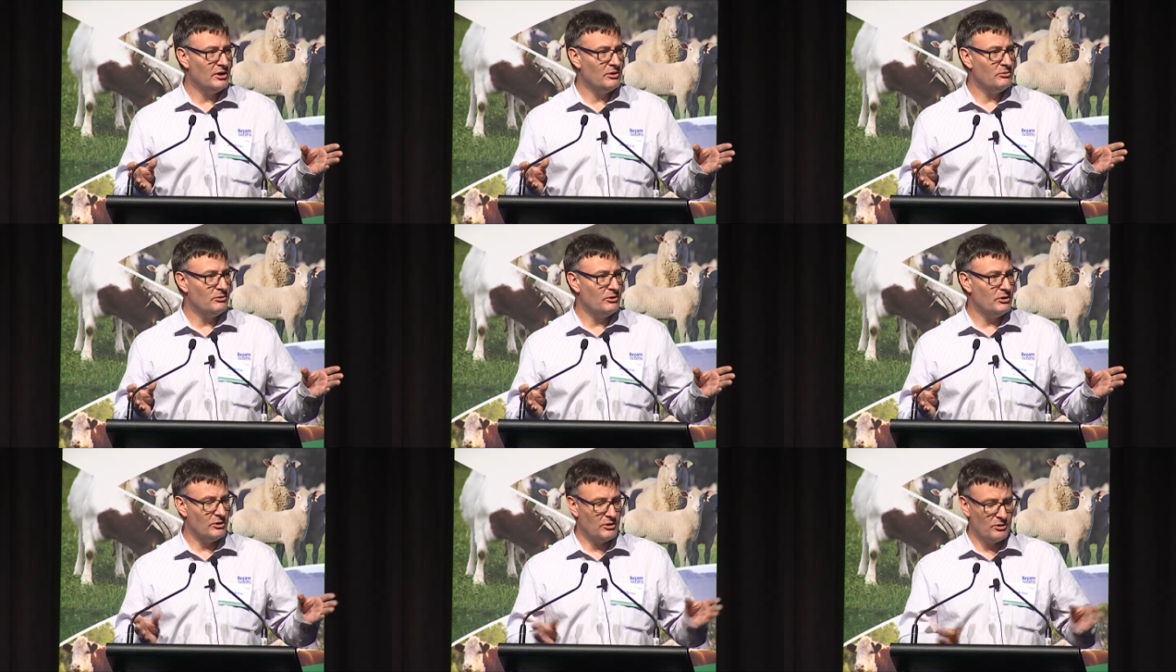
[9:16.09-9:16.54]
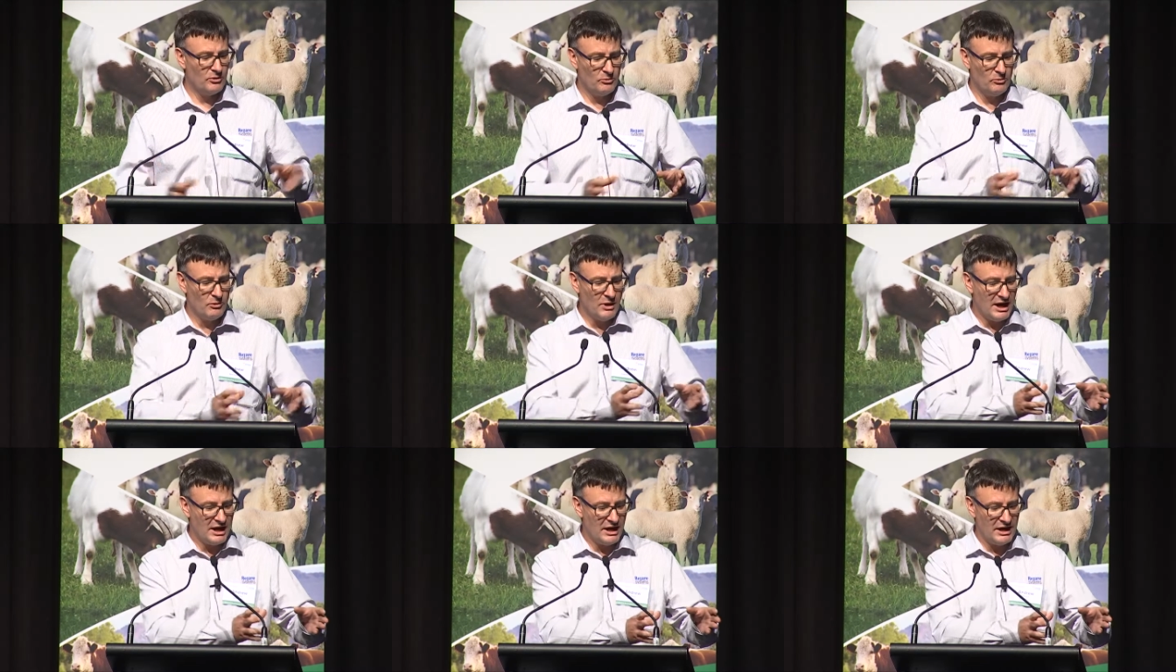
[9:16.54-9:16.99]
were
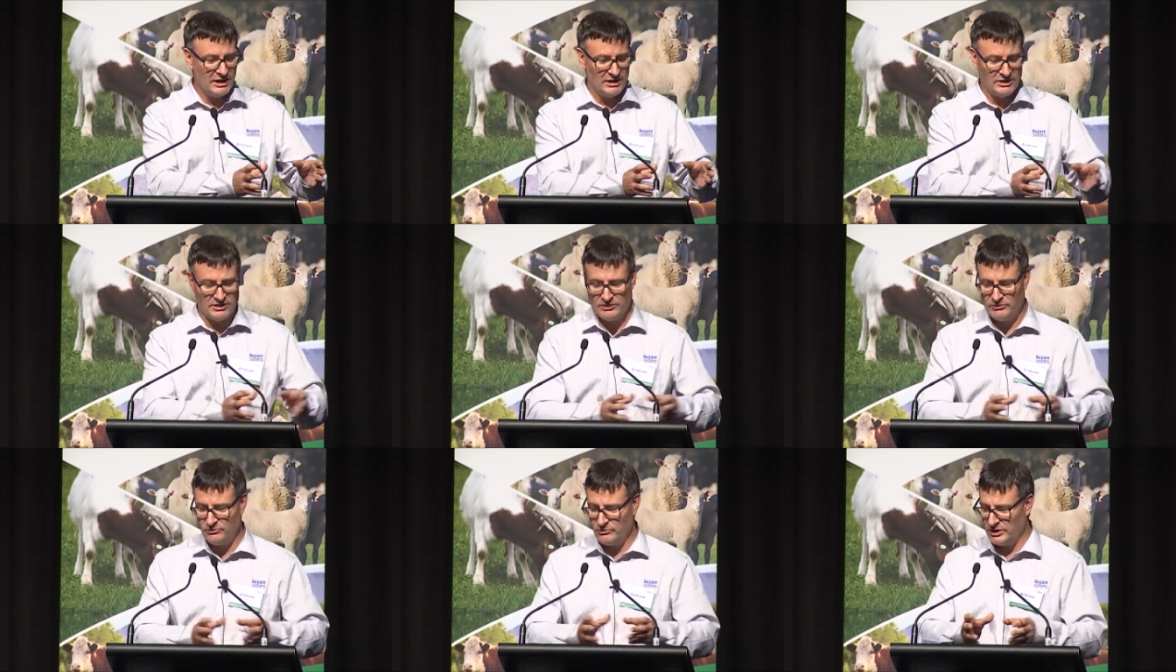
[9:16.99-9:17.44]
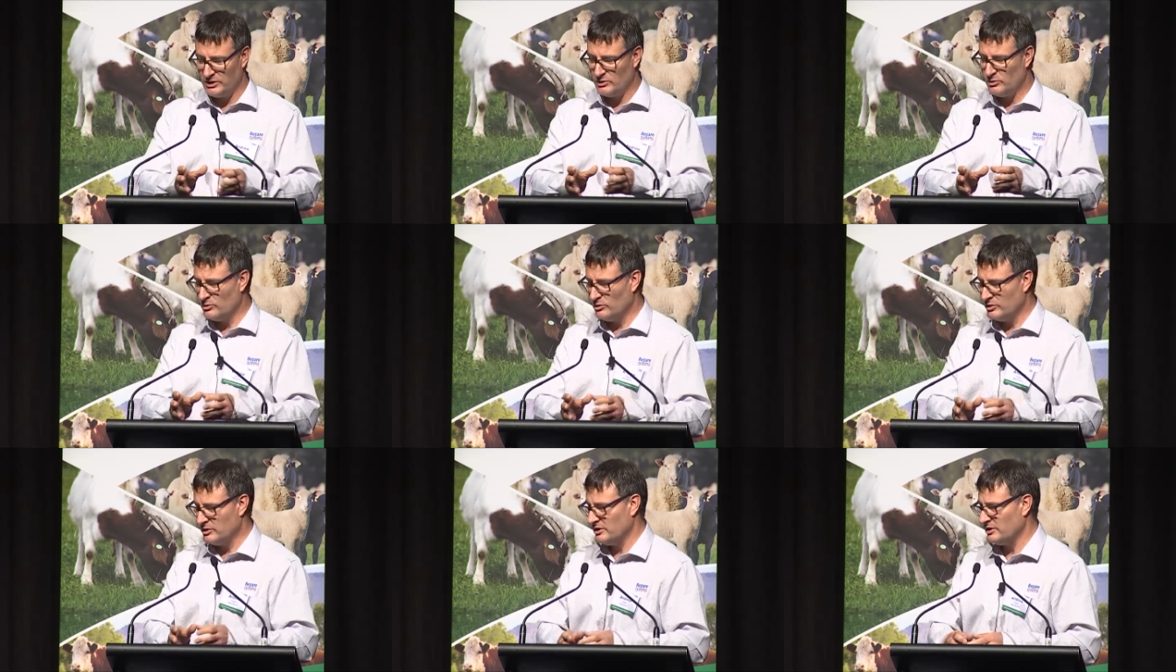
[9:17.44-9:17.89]
weighed and
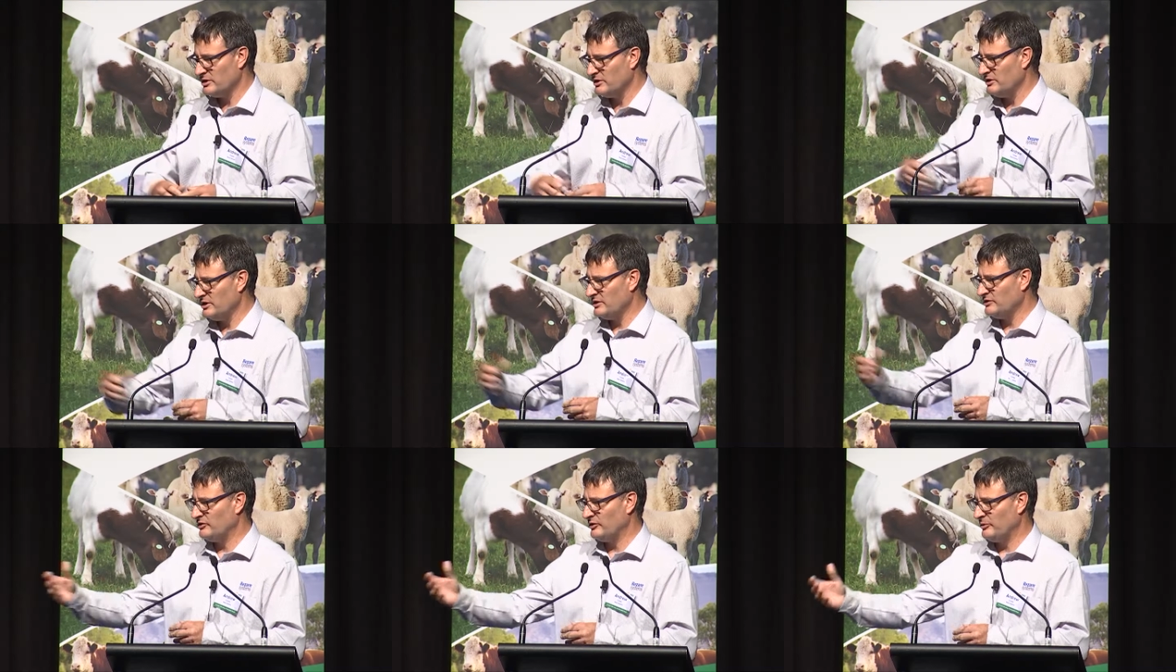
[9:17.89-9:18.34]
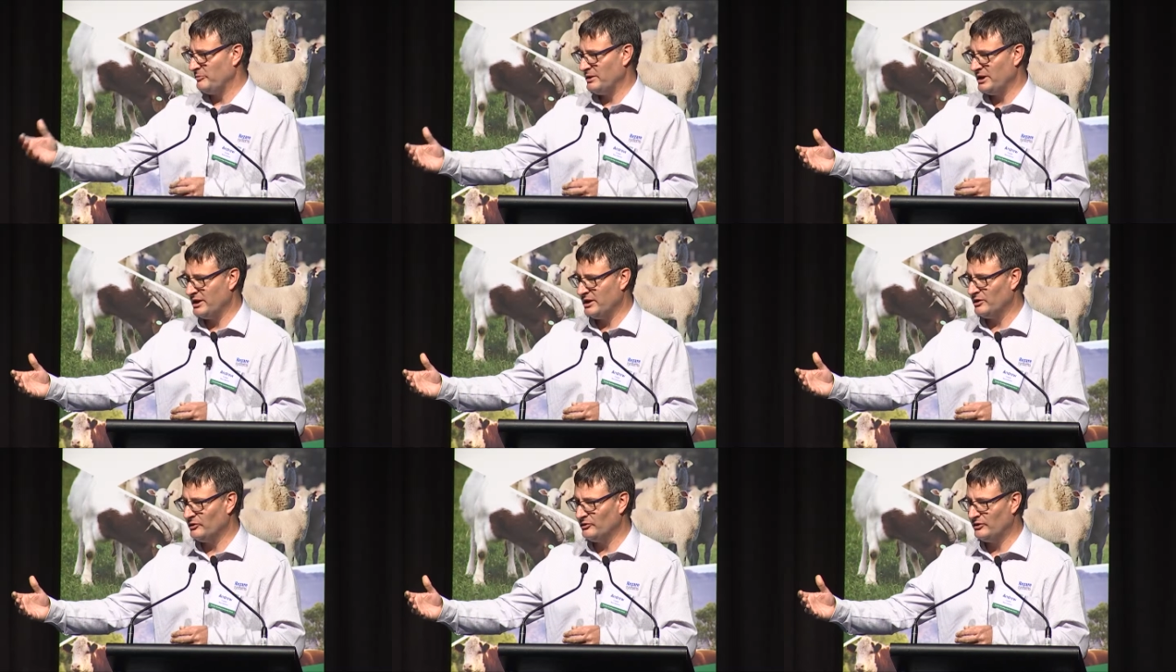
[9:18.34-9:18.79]
recorded and then
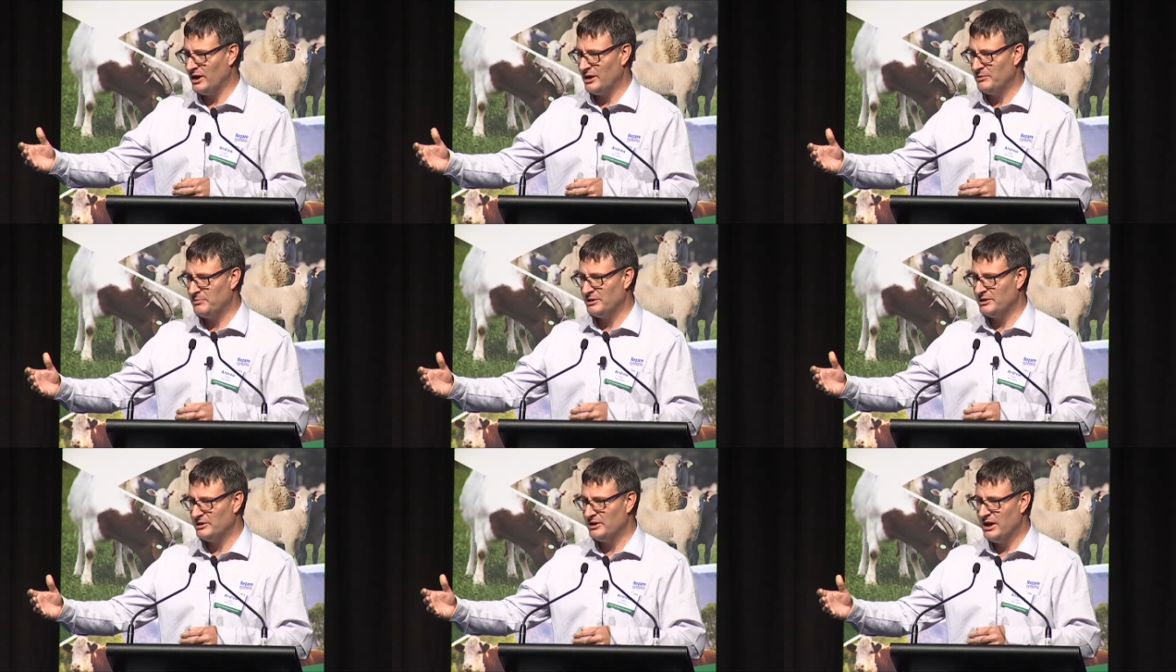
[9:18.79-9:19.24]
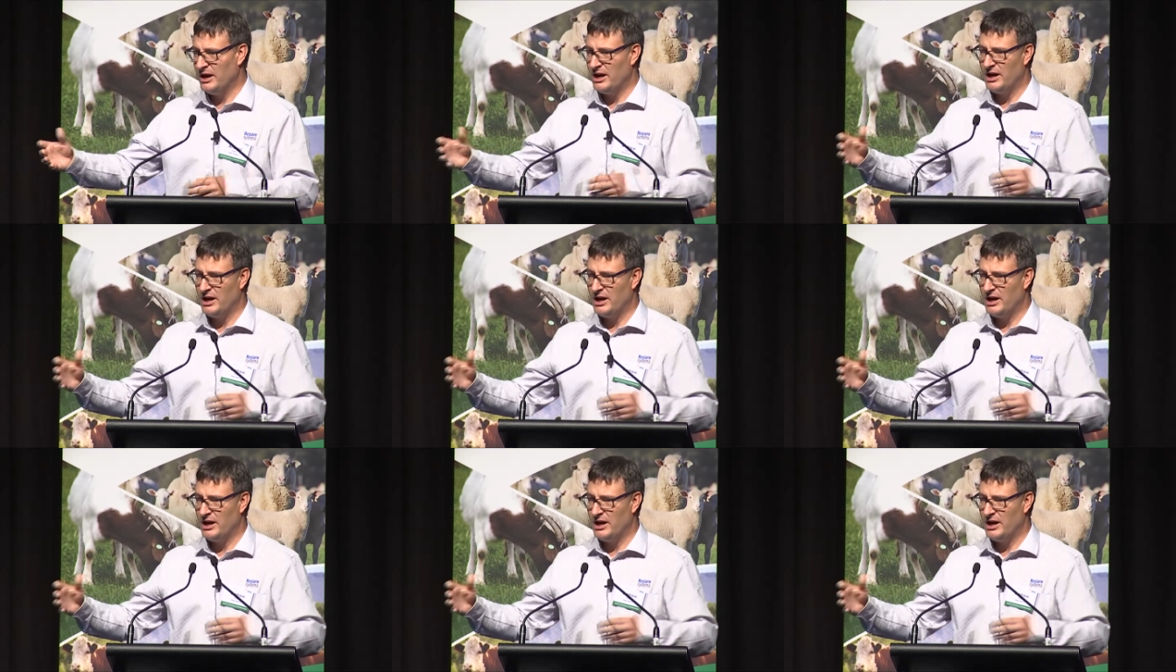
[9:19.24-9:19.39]
something else happened